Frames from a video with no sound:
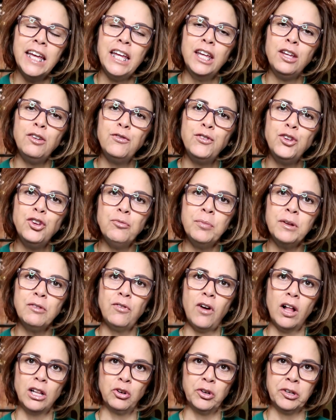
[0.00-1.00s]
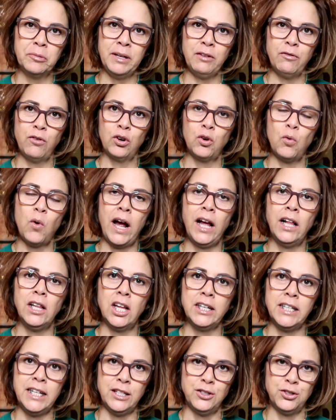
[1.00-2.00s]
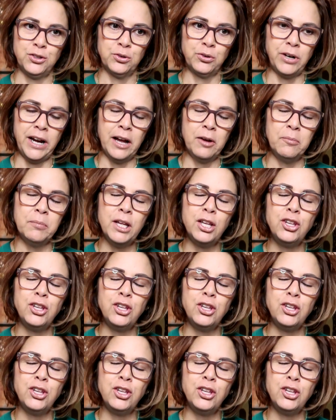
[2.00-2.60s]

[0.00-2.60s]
If you've been following me for a while on Instagram,